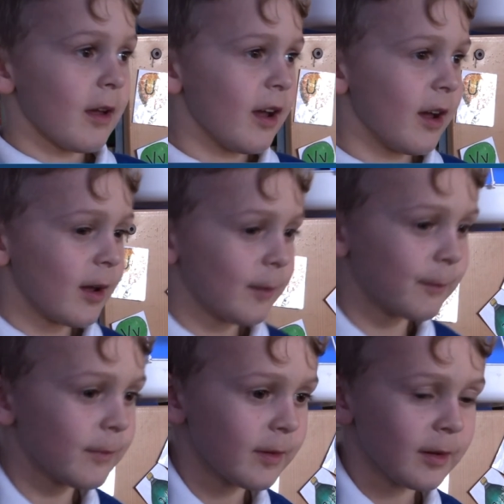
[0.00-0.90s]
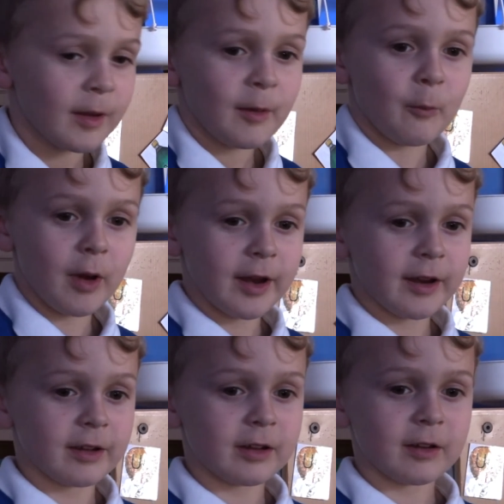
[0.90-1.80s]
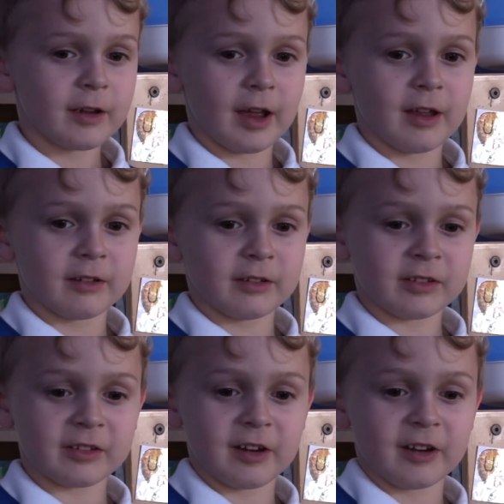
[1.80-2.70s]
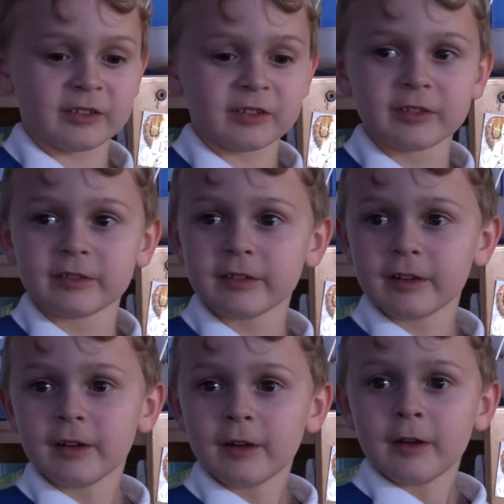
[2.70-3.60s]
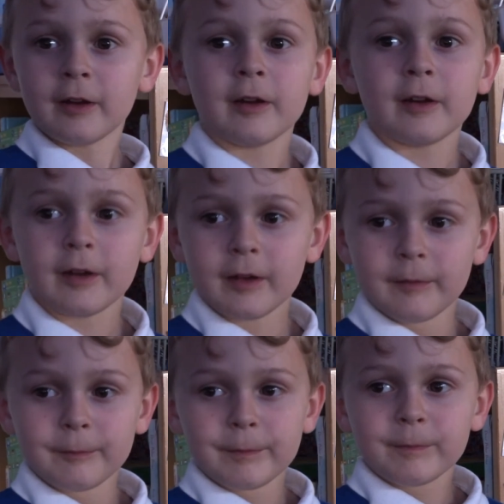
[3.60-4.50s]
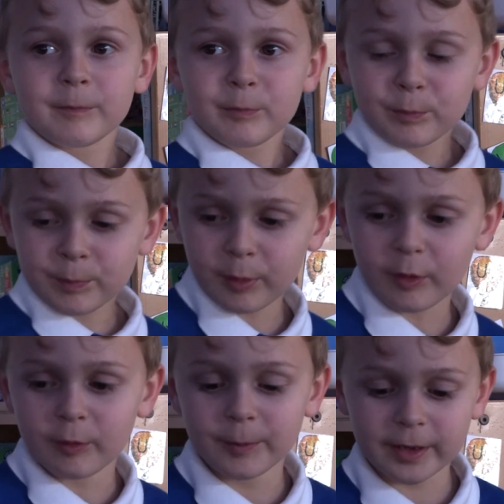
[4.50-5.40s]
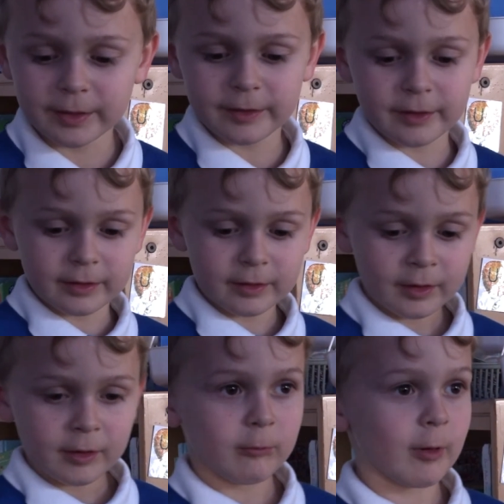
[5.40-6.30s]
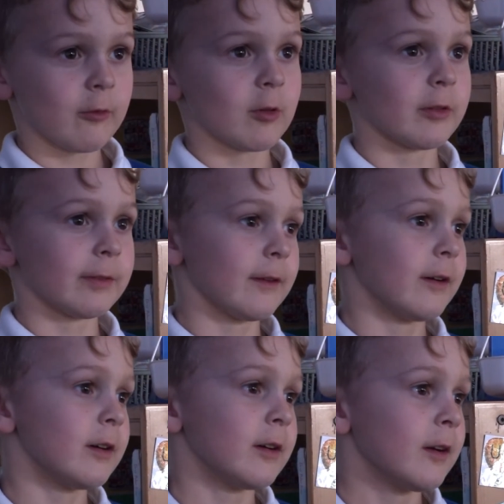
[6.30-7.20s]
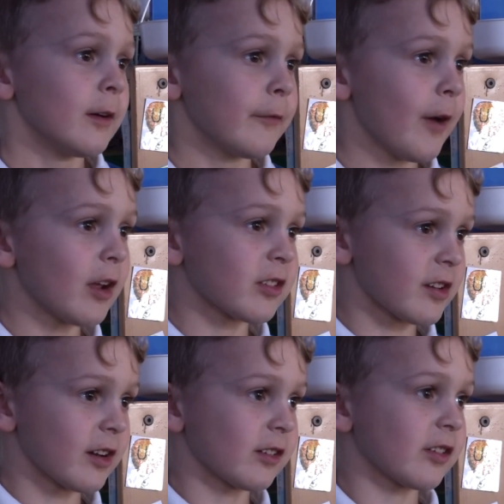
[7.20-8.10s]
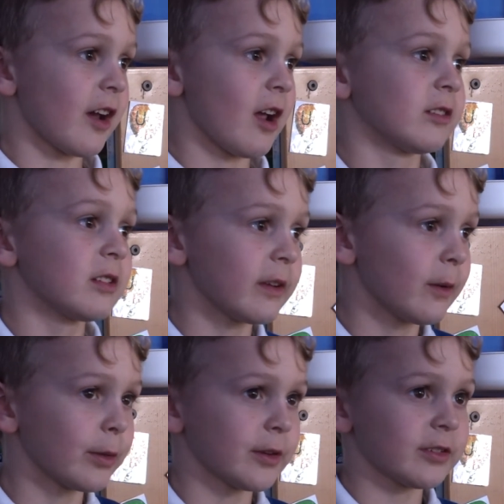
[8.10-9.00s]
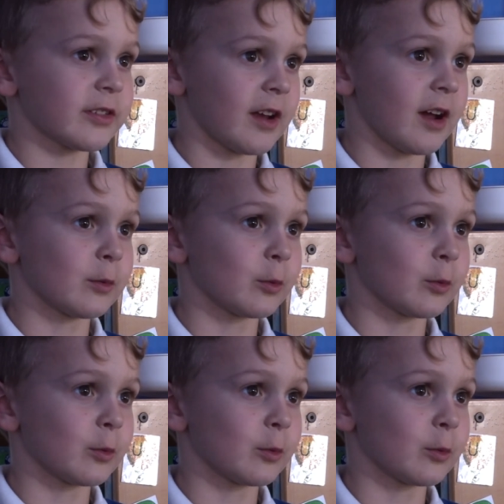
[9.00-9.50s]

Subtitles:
Where you get sticks and put them in the river and the first stick to get to the other side